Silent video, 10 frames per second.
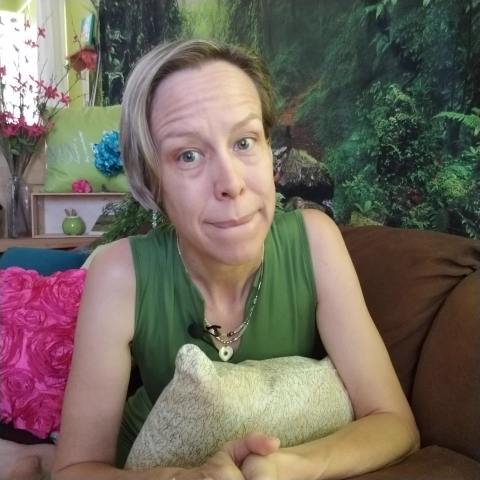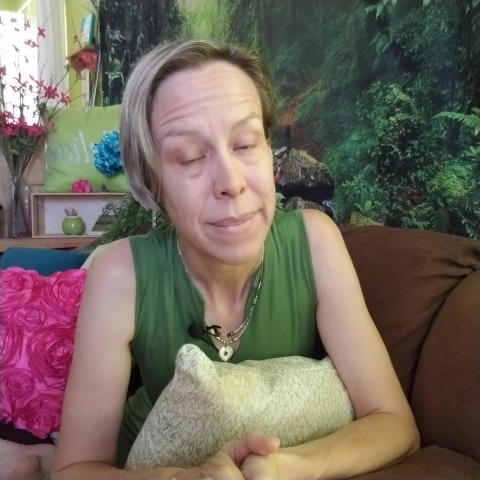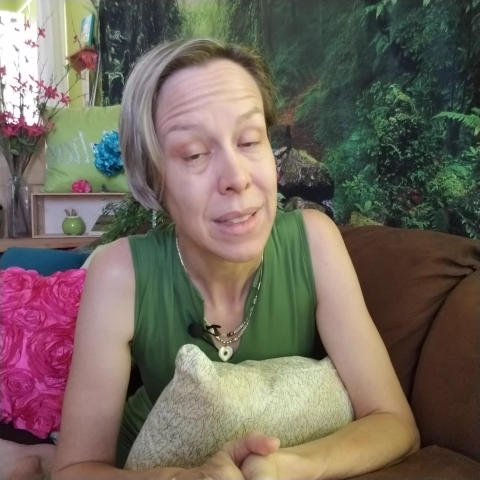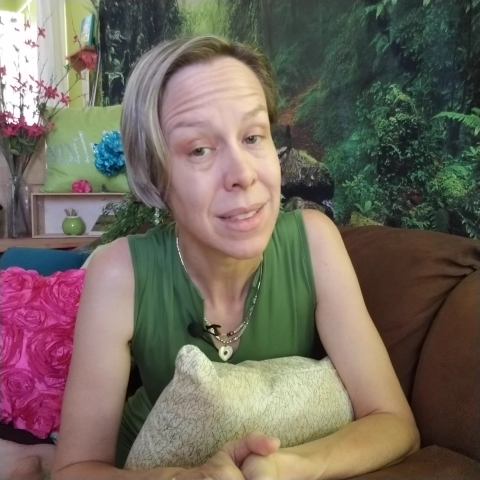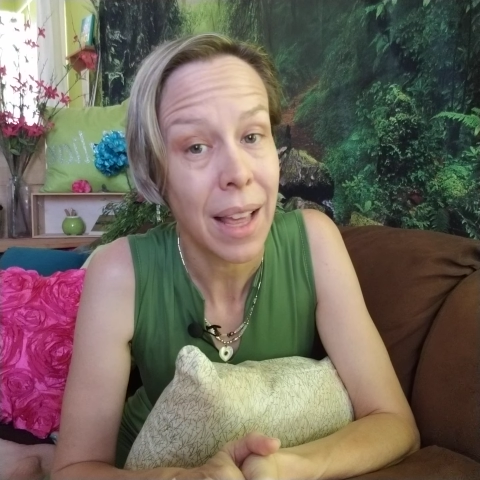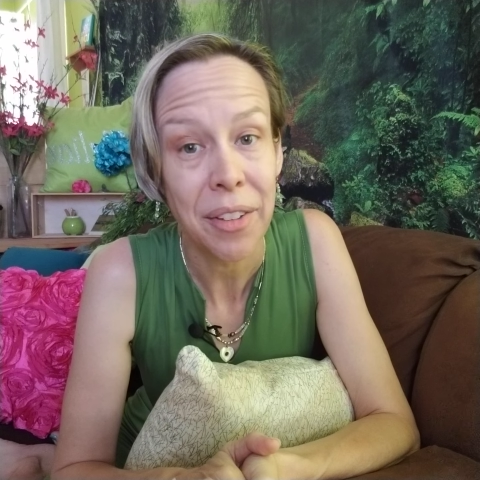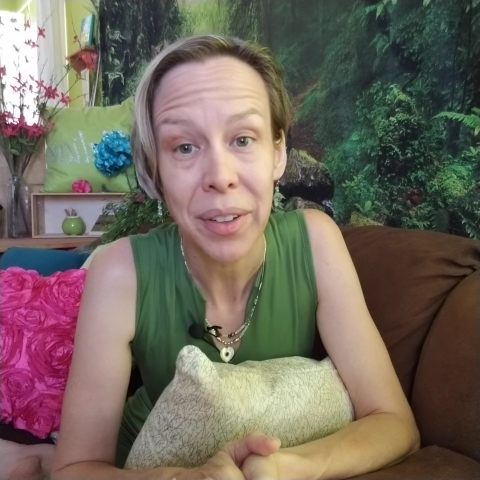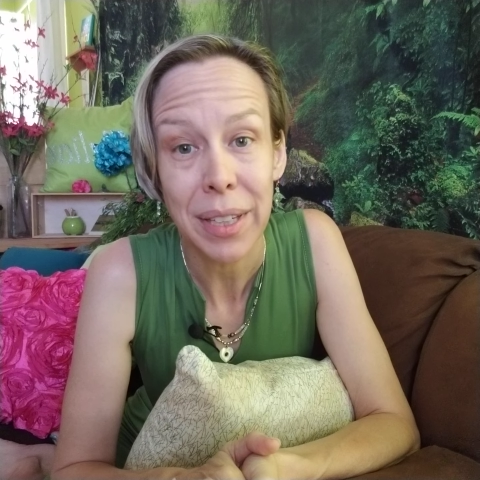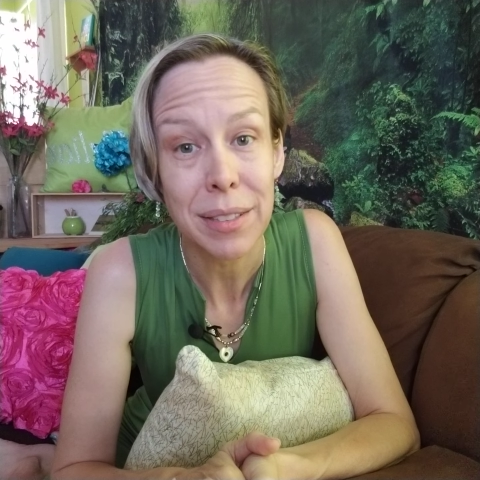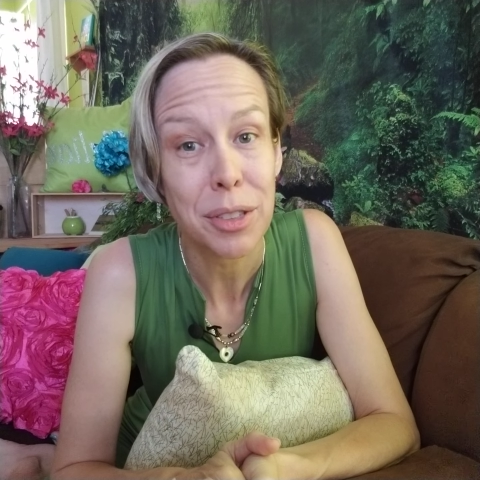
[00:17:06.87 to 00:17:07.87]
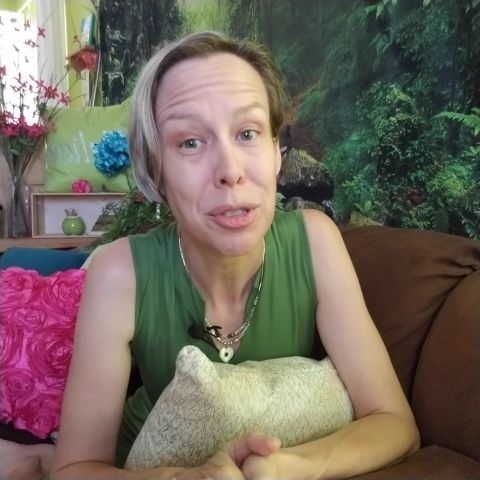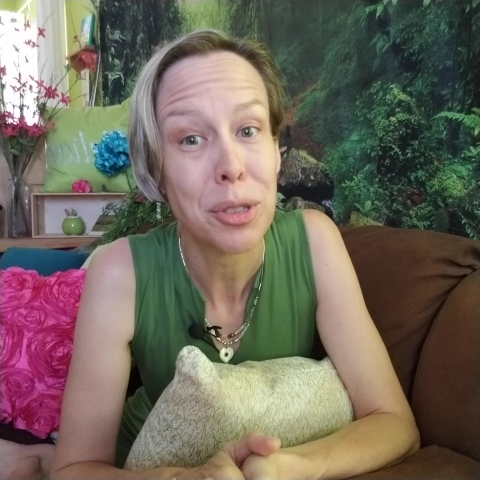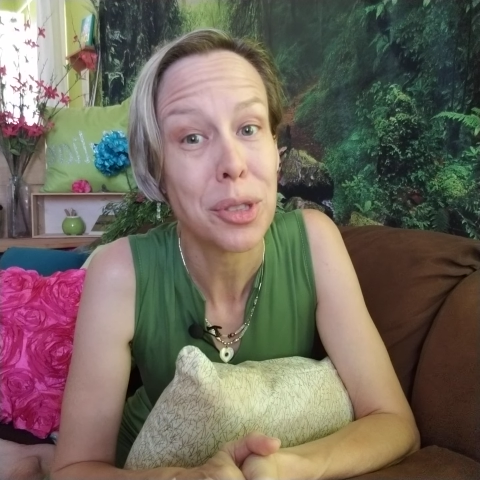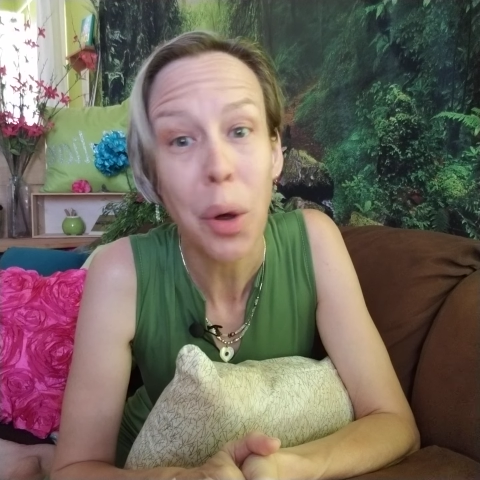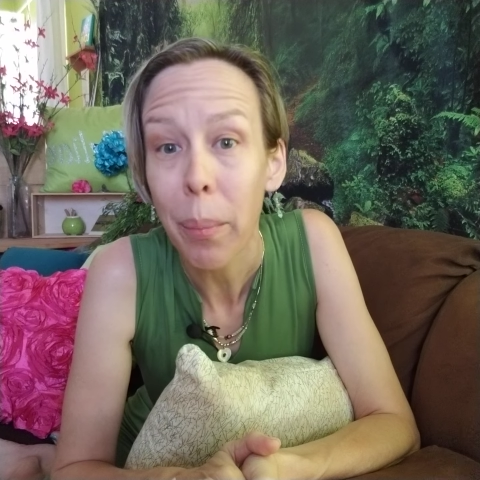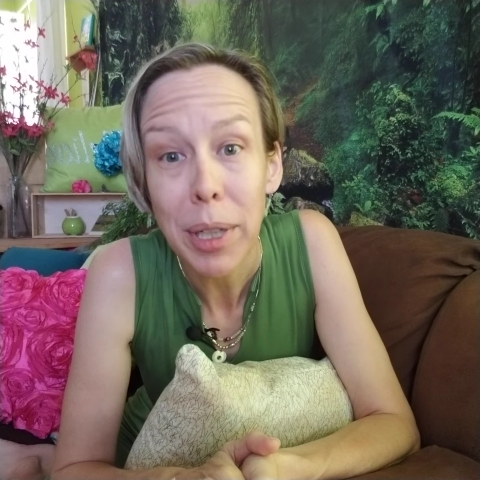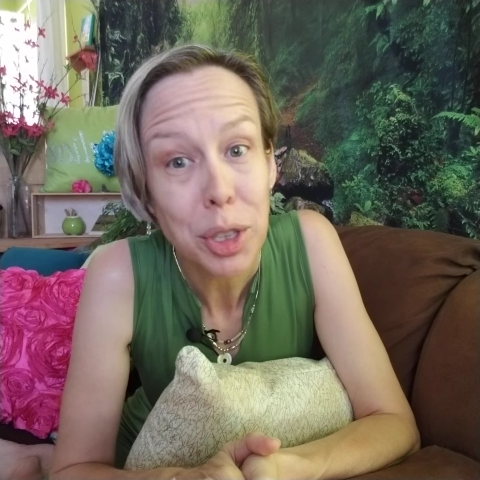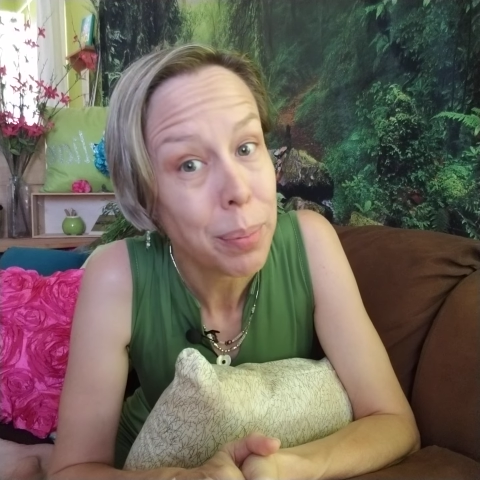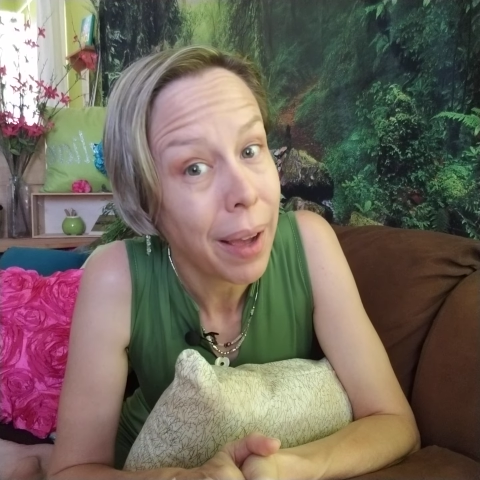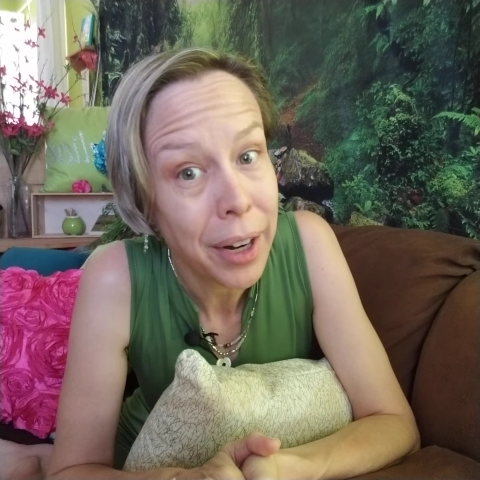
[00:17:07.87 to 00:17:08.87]
this life gets so
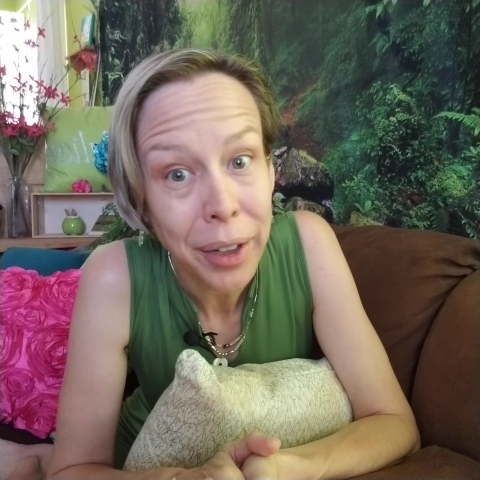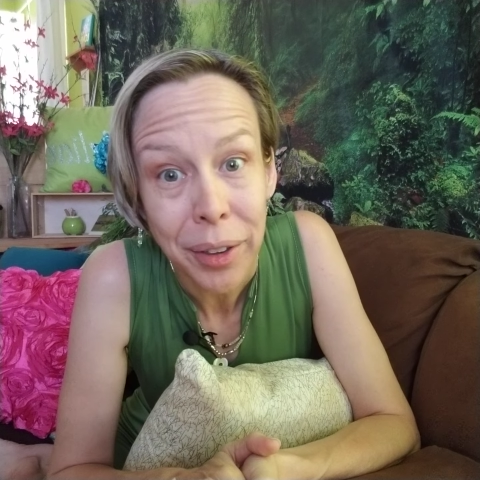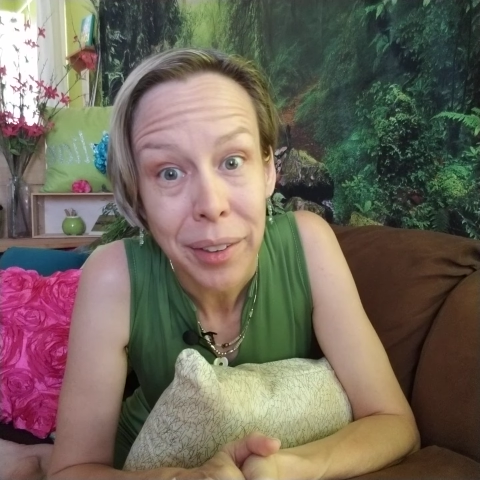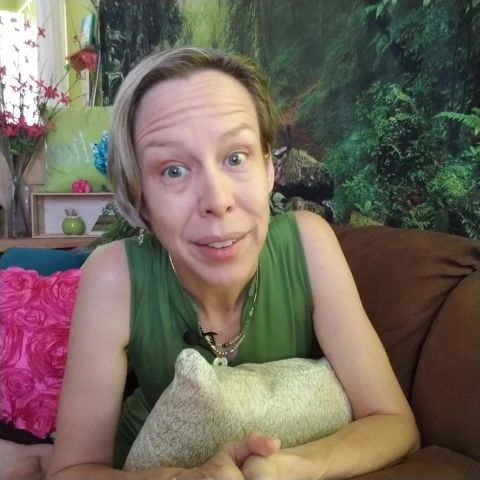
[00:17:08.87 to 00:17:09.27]
much better.